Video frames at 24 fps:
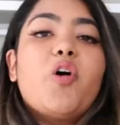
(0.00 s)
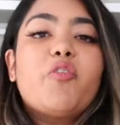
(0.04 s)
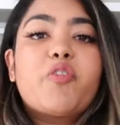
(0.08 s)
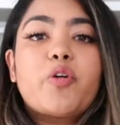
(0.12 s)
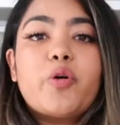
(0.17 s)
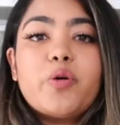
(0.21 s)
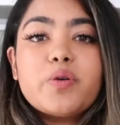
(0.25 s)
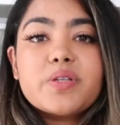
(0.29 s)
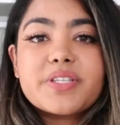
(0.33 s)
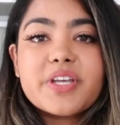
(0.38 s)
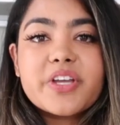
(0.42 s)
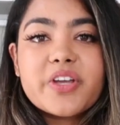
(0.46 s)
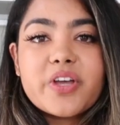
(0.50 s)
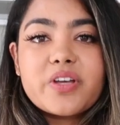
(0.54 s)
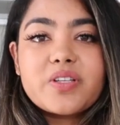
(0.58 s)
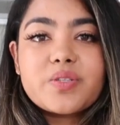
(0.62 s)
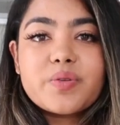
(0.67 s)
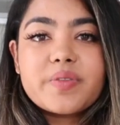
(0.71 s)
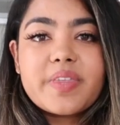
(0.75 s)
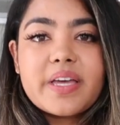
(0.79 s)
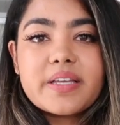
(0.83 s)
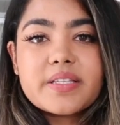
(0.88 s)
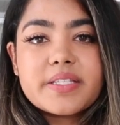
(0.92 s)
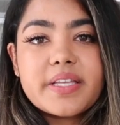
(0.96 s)
Of course, it goes
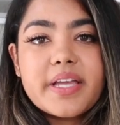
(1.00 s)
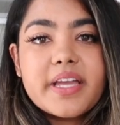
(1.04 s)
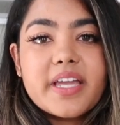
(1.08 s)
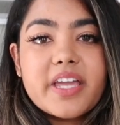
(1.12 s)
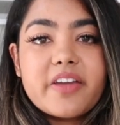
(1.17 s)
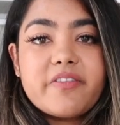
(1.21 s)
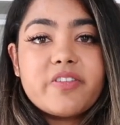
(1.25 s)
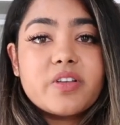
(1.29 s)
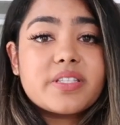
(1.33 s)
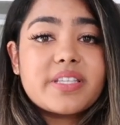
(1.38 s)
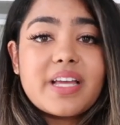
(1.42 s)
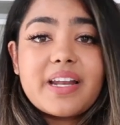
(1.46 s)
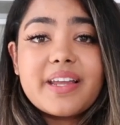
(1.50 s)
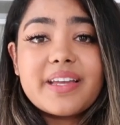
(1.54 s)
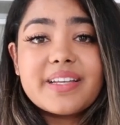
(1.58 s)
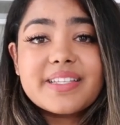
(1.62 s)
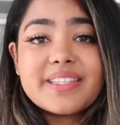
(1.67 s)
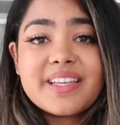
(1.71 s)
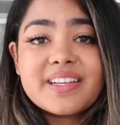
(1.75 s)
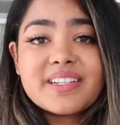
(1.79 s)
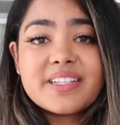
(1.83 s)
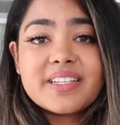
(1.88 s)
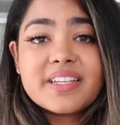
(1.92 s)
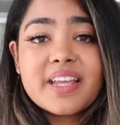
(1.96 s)
without saying, if you're selling a
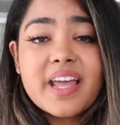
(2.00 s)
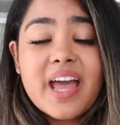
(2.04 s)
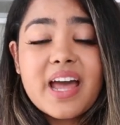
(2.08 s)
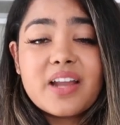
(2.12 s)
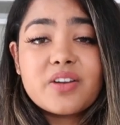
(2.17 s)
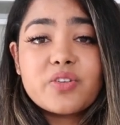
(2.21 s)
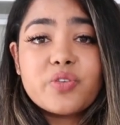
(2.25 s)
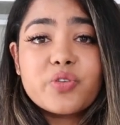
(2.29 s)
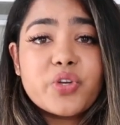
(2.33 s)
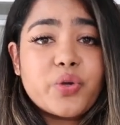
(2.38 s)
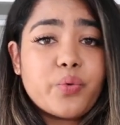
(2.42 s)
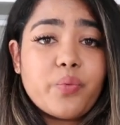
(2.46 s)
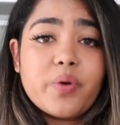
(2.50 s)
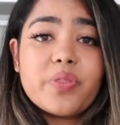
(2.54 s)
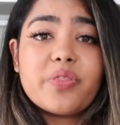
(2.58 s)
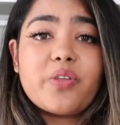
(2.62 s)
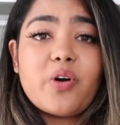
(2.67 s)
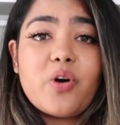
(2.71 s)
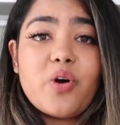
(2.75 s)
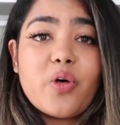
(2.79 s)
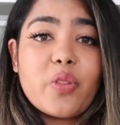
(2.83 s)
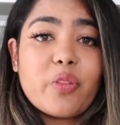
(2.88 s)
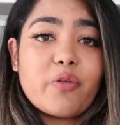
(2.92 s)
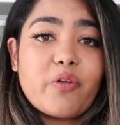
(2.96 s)
scented candle, you want the
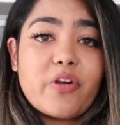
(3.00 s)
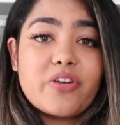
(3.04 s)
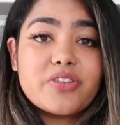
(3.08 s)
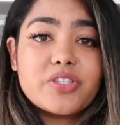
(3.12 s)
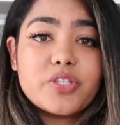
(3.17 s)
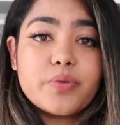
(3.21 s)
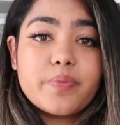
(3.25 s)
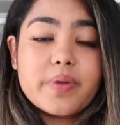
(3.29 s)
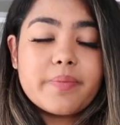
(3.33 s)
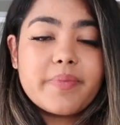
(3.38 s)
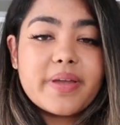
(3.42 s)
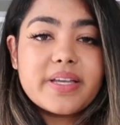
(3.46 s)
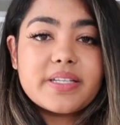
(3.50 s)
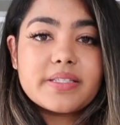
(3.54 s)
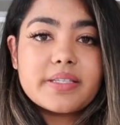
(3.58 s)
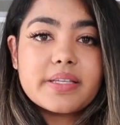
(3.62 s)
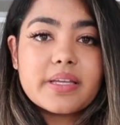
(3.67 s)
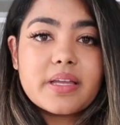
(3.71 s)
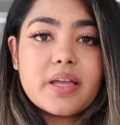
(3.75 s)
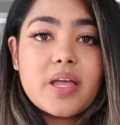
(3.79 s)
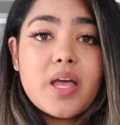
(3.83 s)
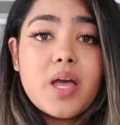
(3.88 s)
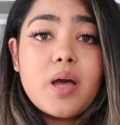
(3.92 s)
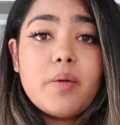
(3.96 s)
hot throw to be
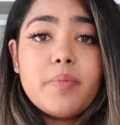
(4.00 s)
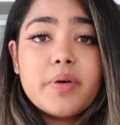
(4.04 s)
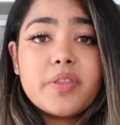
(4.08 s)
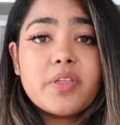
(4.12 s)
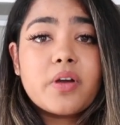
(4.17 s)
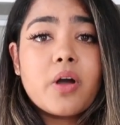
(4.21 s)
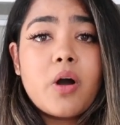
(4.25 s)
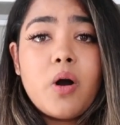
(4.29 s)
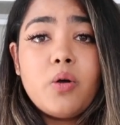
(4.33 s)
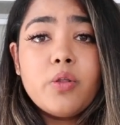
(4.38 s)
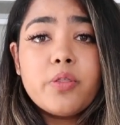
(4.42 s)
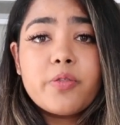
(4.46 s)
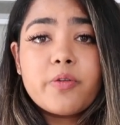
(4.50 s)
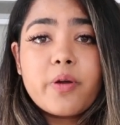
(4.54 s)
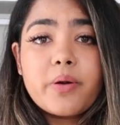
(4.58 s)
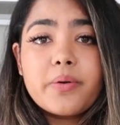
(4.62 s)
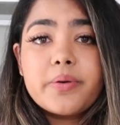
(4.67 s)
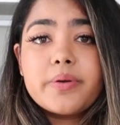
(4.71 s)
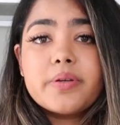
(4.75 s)
amazing, but the cold throw